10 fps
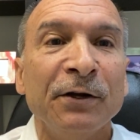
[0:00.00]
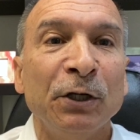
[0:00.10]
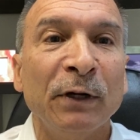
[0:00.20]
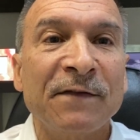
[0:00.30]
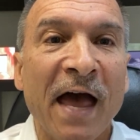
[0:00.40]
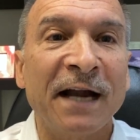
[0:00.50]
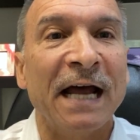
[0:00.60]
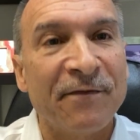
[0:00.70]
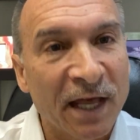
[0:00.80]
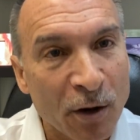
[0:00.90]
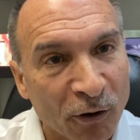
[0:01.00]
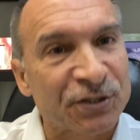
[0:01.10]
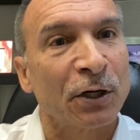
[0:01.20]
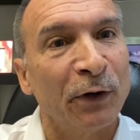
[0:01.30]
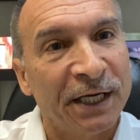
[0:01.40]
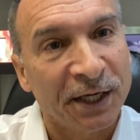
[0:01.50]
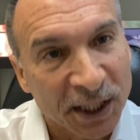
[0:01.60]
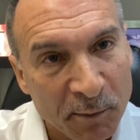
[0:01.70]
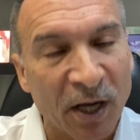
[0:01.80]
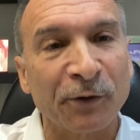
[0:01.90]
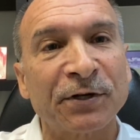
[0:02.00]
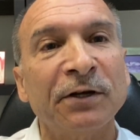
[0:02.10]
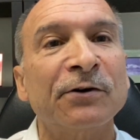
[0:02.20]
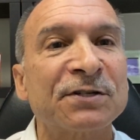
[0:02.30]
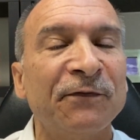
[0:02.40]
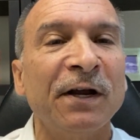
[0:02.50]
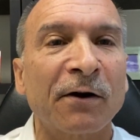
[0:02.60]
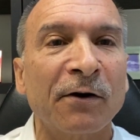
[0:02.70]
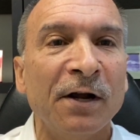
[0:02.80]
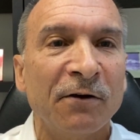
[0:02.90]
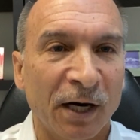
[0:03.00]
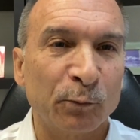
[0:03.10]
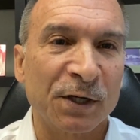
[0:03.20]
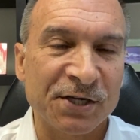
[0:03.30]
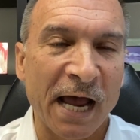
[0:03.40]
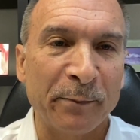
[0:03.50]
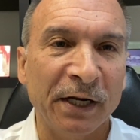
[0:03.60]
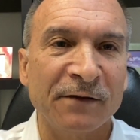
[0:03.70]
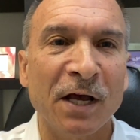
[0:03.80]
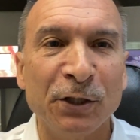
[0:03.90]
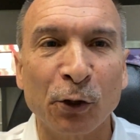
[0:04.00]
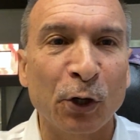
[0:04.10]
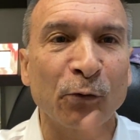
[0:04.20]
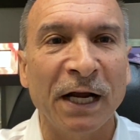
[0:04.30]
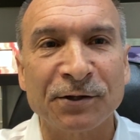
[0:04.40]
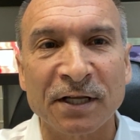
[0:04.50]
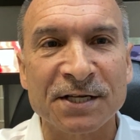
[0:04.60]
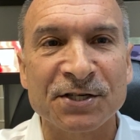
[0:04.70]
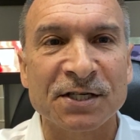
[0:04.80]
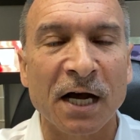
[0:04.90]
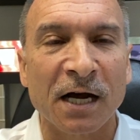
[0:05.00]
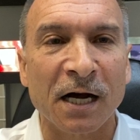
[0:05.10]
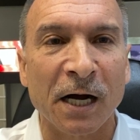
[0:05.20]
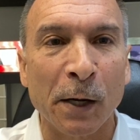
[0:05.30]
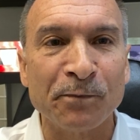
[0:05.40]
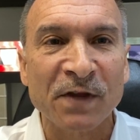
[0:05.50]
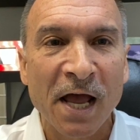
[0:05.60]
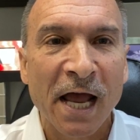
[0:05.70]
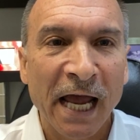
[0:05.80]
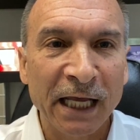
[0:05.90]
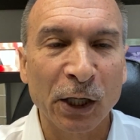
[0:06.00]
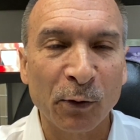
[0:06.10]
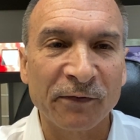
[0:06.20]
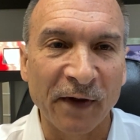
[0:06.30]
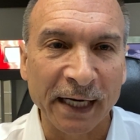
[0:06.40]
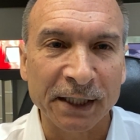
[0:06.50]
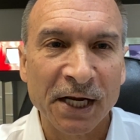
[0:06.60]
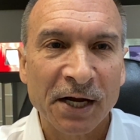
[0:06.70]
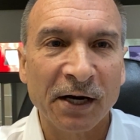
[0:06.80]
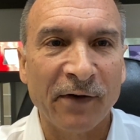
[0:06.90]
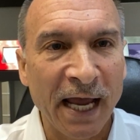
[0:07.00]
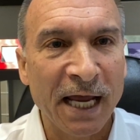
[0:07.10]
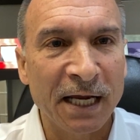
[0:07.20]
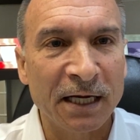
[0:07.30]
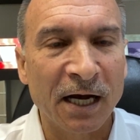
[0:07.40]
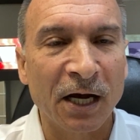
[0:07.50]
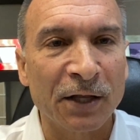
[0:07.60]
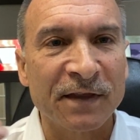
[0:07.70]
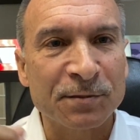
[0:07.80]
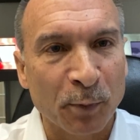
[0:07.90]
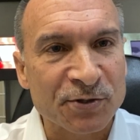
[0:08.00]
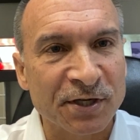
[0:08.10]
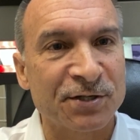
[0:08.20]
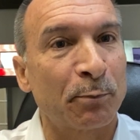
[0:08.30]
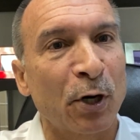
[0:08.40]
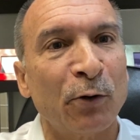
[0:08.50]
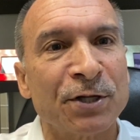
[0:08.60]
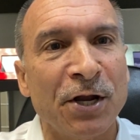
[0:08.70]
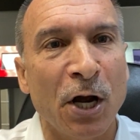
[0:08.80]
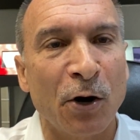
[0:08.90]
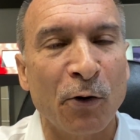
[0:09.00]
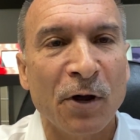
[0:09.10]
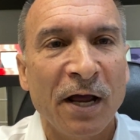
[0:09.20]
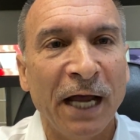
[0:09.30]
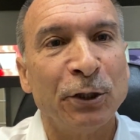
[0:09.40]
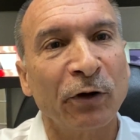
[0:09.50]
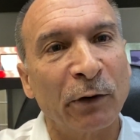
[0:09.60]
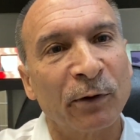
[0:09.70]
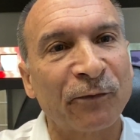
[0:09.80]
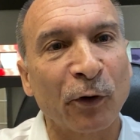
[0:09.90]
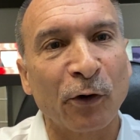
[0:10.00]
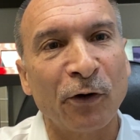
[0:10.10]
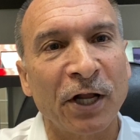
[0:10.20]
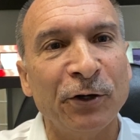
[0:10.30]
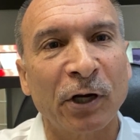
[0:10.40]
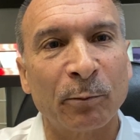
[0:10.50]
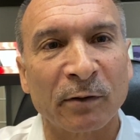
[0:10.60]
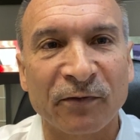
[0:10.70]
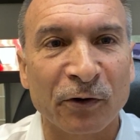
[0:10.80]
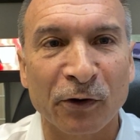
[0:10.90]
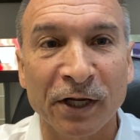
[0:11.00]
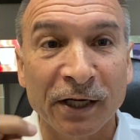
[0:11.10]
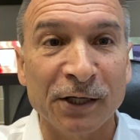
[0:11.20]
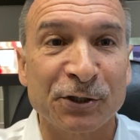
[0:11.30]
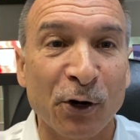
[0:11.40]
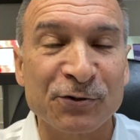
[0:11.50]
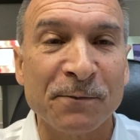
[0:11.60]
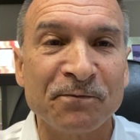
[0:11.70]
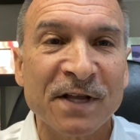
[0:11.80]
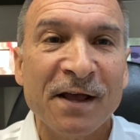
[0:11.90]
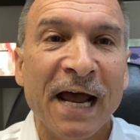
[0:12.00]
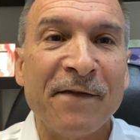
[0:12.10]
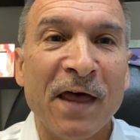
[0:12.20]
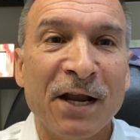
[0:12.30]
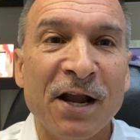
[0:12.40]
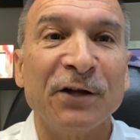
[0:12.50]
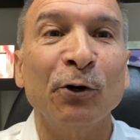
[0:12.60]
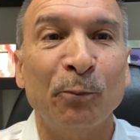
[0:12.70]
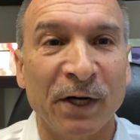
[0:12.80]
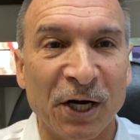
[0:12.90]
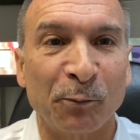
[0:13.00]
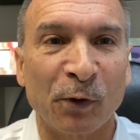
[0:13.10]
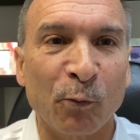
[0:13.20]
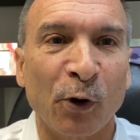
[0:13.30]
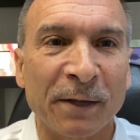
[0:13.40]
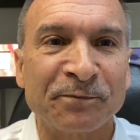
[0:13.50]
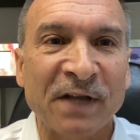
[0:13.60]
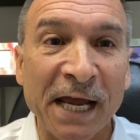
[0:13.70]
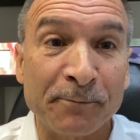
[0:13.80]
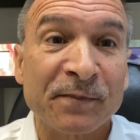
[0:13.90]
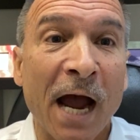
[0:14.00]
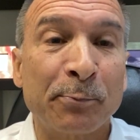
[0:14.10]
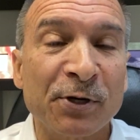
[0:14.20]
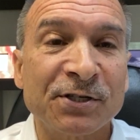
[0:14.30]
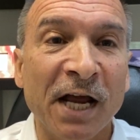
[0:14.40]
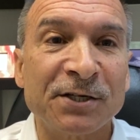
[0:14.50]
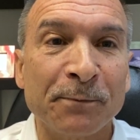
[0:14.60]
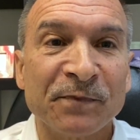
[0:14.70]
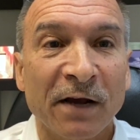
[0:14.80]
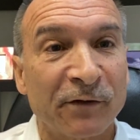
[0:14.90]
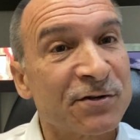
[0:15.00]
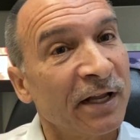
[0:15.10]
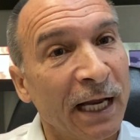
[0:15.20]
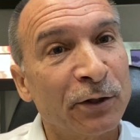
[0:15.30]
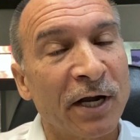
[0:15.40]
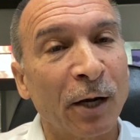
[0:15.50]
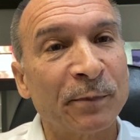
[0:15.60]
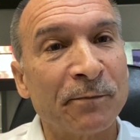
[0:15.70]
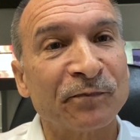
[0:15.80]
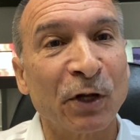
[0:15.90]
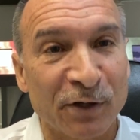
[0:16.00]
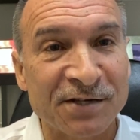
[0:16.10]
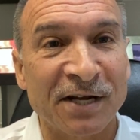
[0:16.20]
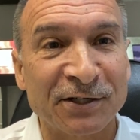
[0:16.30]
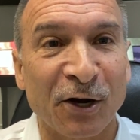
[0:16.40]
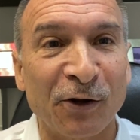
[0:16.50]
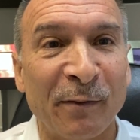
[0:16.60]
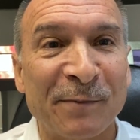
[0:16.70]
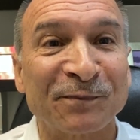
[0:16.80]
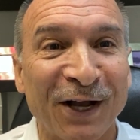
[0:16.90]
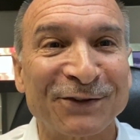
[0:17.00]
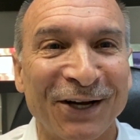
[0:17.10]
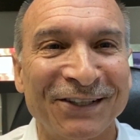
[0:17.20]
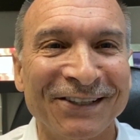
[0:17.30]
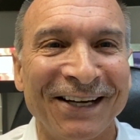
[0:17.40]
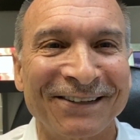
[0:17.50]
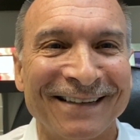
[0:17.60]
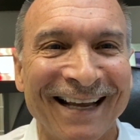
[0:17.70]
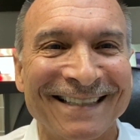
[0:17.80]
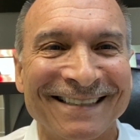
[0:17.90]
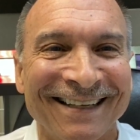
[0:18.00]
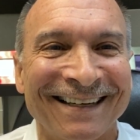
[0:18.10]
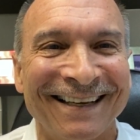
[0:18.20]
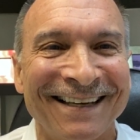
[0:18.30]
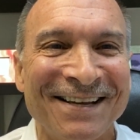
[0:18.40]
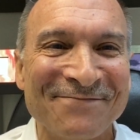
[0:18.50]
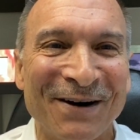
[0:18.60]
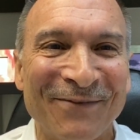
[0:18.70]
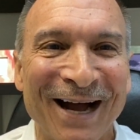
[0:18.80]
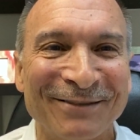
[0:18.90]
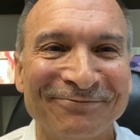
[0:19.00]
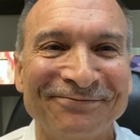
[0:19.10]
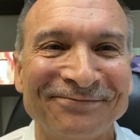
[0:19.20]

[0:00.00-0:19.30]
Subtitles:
doing that, and then also in an email to your sphere on what's happening, then you'll create this halo effect of, hey, this person's a pro in the know, and you'll get referred, and you get referred, and you get chosen, and then you'll become rewarded. Hey, I appreciate you. If there's anything good to help you, don't hesitate to call on me. I'll talk to you later. Thanks. Bye-bye.